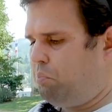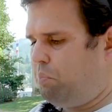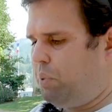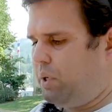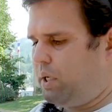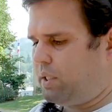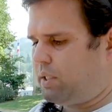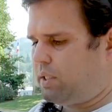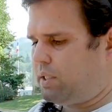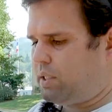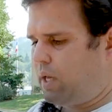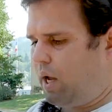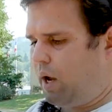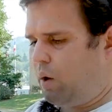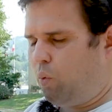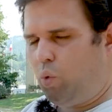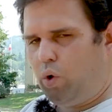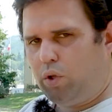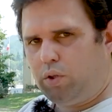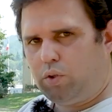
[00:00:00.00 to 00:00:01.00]
but
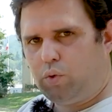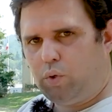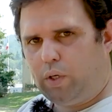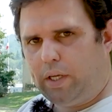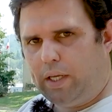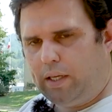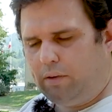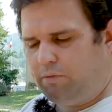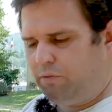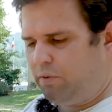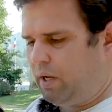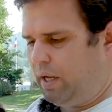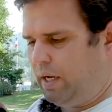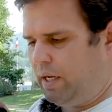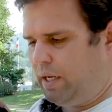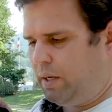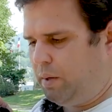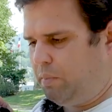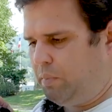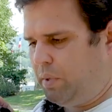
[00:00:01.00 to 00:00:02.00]
I want to give a
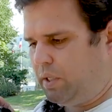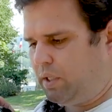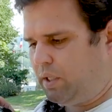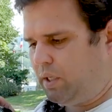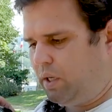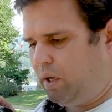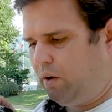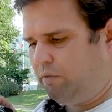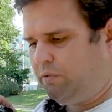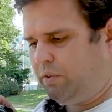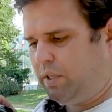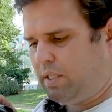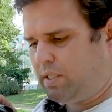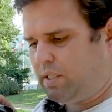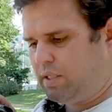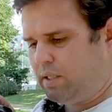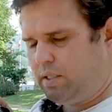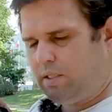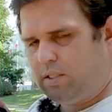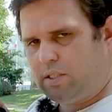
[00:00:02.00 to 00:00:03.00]
little bit of
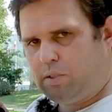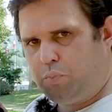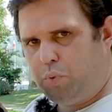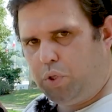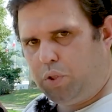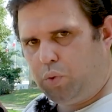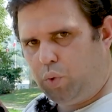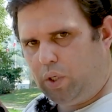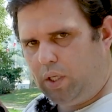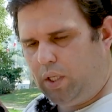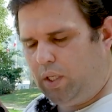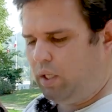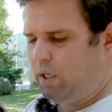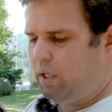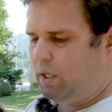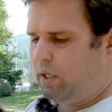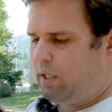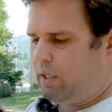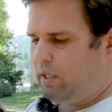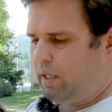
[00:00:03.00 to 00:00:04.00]
distance between
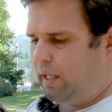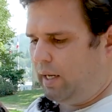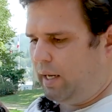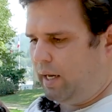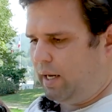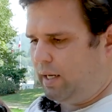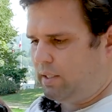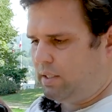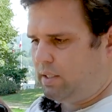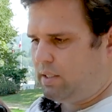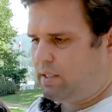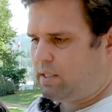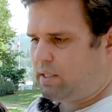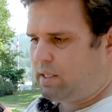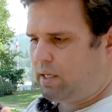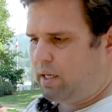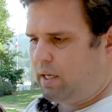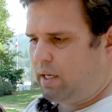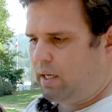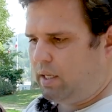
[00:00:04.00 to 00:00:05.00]
the lens
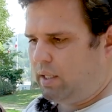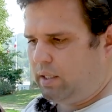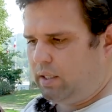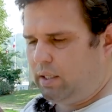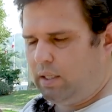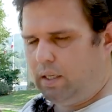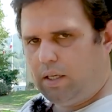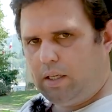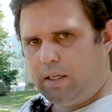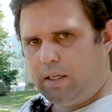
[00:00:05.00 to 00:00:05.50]
and